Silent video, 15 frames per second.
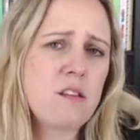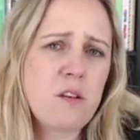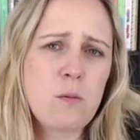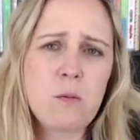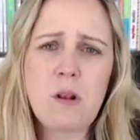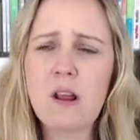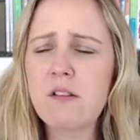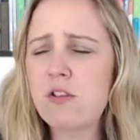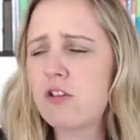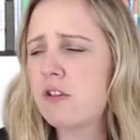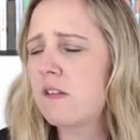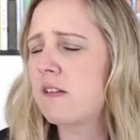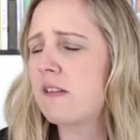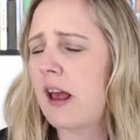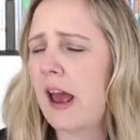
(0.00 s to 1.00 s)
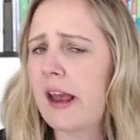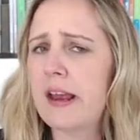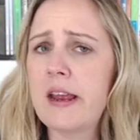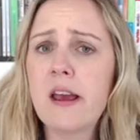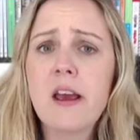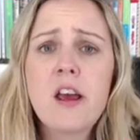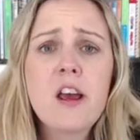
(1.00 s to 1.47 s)
So let's just
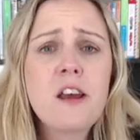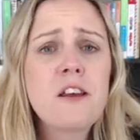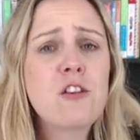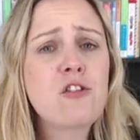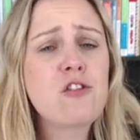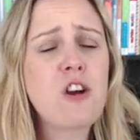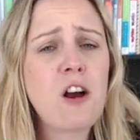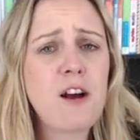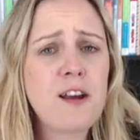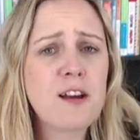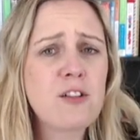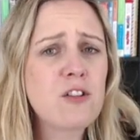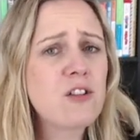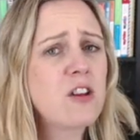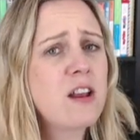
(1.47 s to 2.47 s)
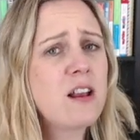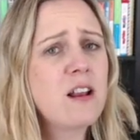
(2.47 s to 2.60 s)
say your child